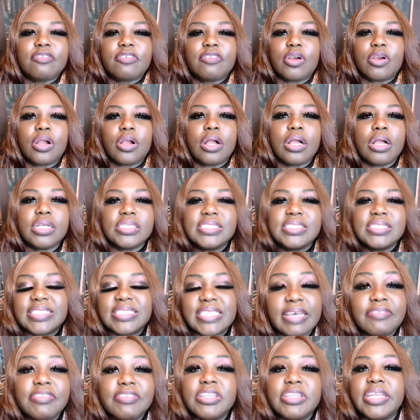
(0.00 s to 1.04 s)
For
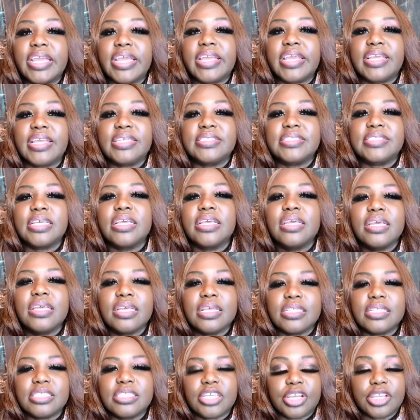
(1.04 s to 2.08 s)
7 days,
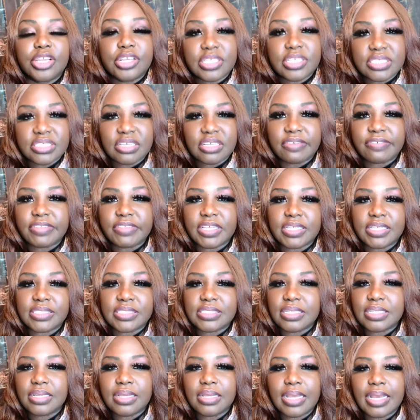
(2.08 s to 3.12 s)
tell yourself
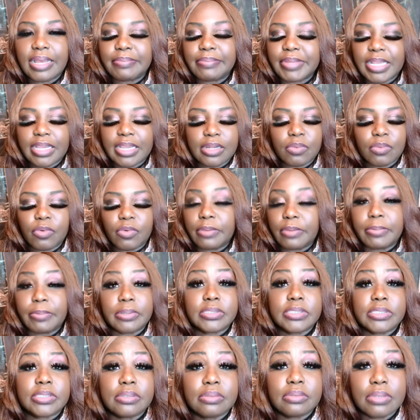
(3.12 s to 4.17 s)
this. I'm not going to worry
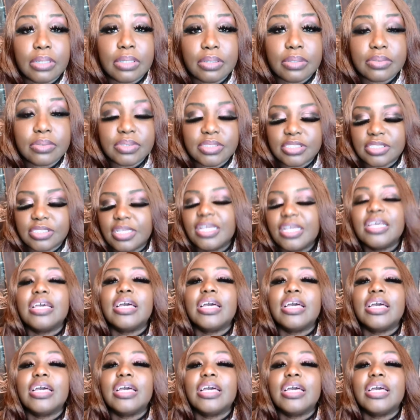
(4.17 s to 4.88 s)
about student loans.